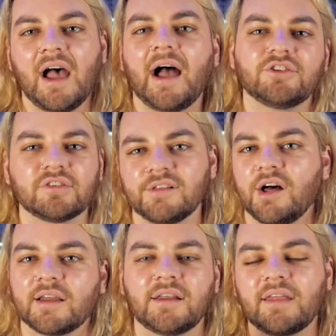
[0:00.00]
i can just
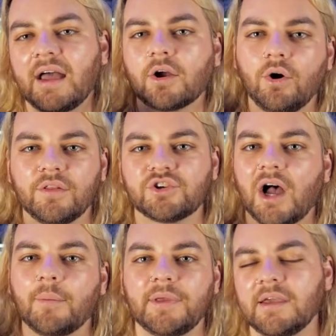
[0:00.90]
log into that call the
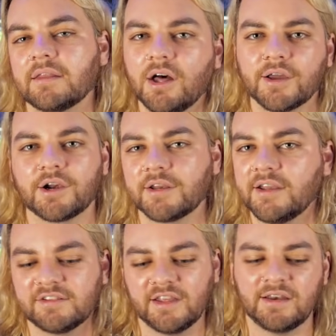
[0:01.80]
shop he can log in on
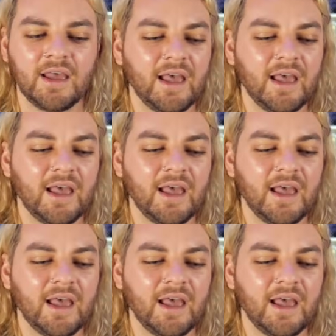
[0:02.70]
his end